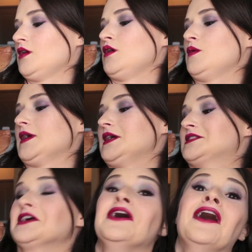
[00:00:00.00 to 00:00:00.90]
my god,
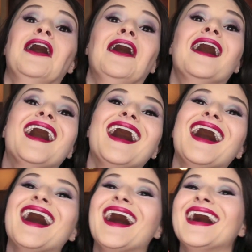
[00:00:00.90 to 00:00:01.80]
so
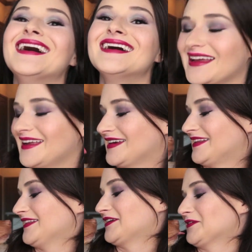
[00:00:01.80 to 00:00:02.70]
I got
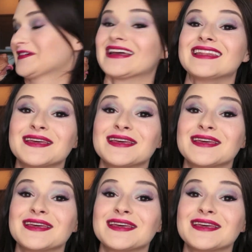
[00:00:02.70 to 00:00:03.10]
a little red